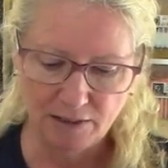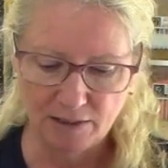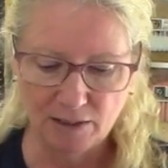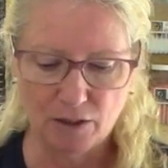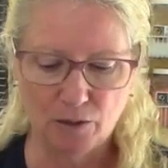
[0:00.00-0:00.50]

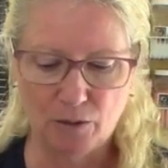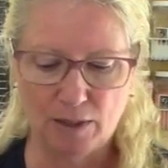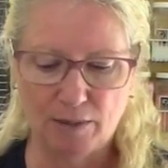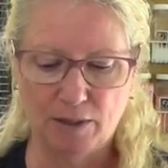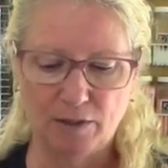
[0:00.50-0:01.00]
So
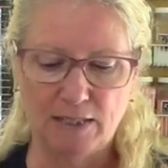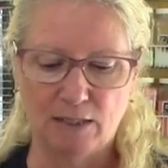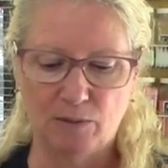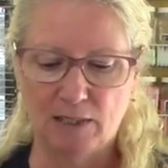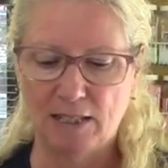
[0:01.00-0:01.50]
there we go. So
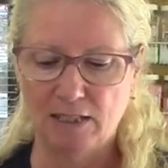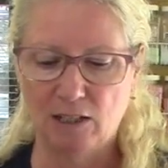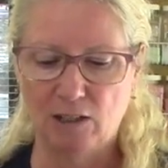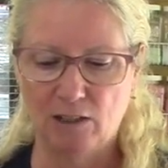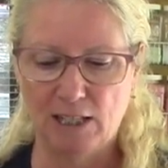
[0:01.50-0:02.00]
that's what that's
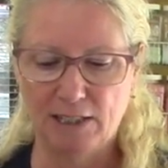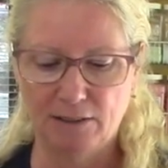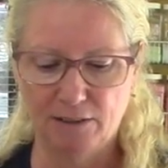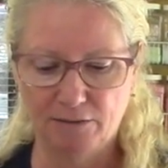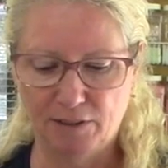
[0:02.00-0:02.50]
going to look like.
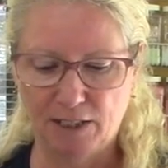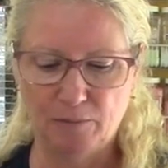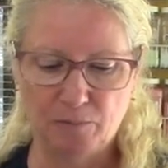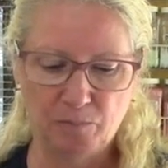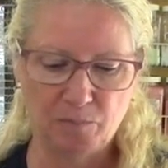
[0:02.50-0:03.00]
Fun.
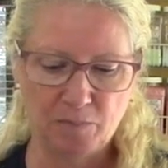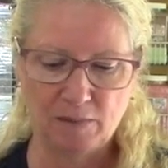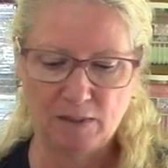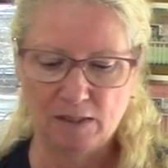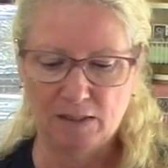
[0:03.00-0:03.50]

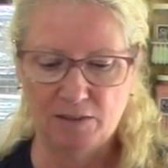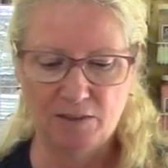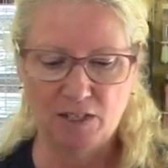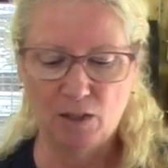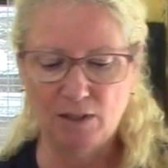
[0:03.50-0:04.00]

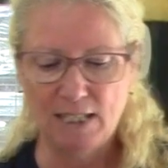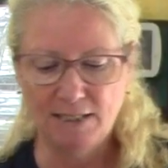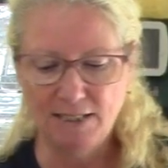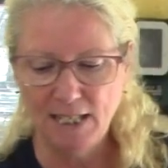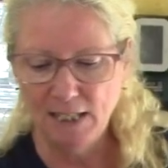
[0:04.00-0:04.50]
So that
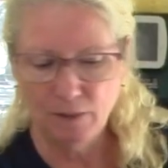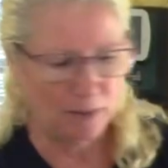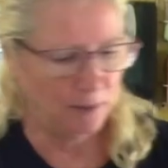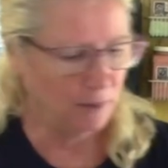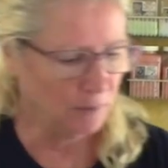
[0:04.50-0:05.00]
said,
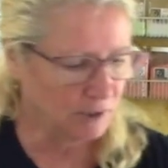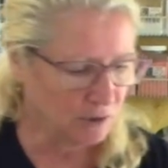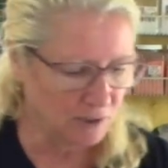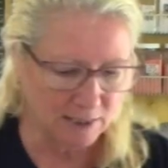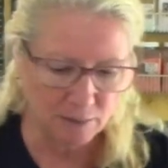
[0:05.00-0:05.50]
maybe I want to
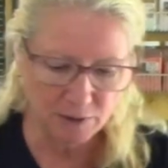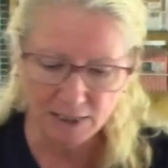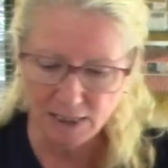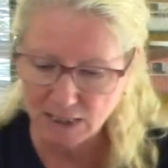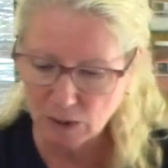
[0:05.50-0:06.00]
do the same with
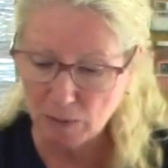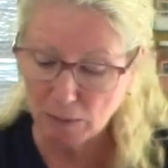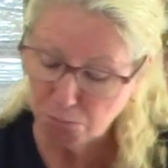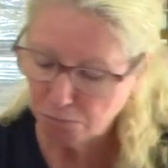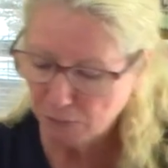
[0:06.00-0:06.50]
these,
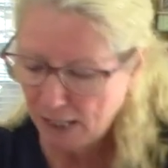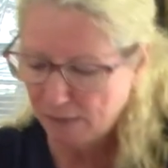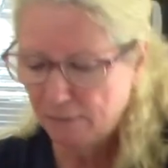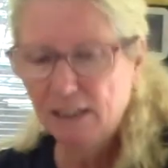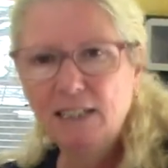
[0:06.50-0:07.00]
but hey,
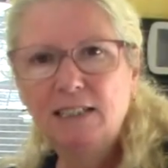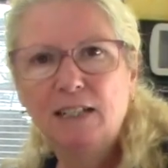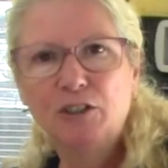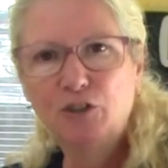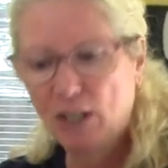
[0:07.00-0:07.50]
let's
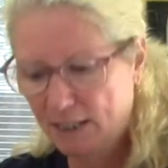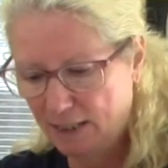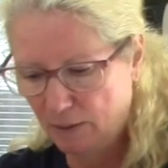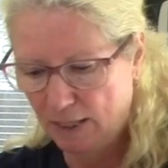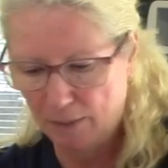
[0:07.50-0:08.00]
give it a try and
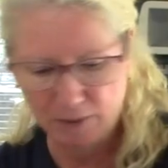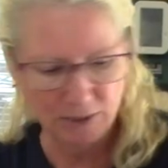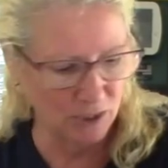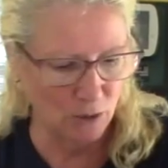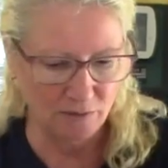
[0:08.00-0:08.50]
see what happens.
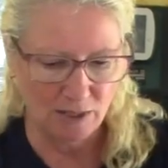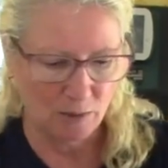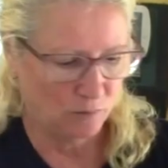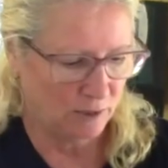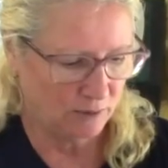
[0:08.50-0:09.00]
So I've
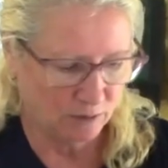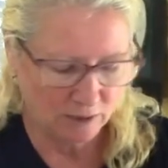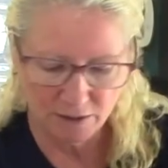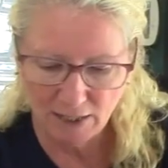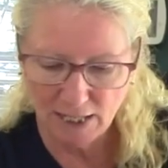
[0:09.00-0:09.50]
got
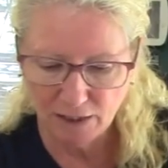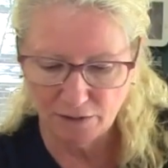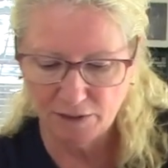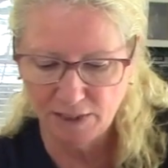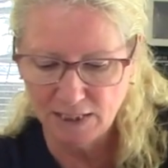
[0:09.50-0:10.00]
another hanger
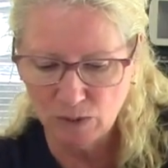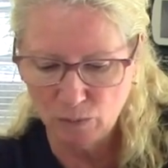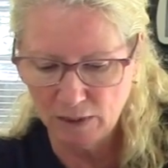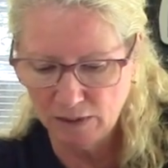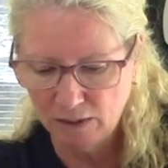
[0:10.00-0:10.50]
for this
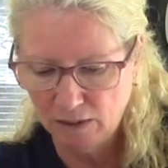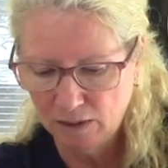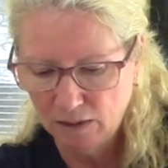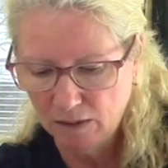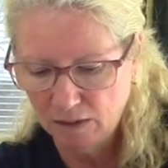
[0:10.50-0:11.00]
one.
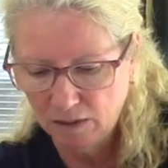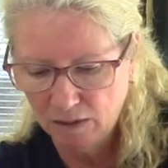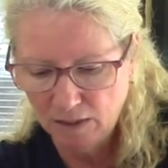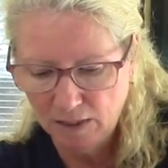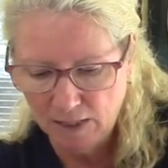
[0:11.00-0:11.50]

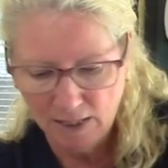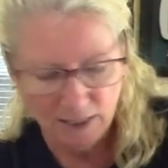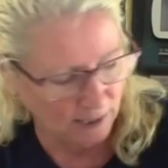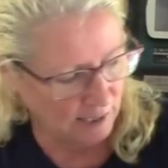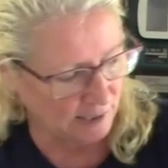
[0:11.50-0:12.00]

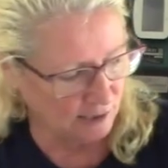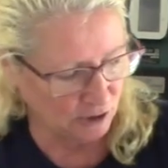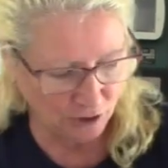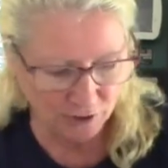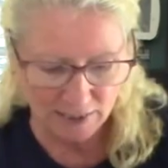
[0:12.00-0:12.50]
And as it
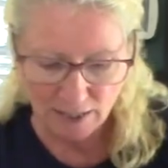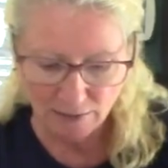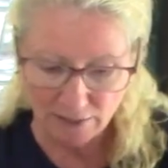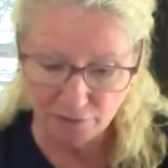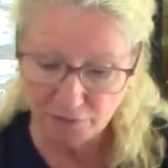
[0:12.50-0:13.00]
turns out, I have a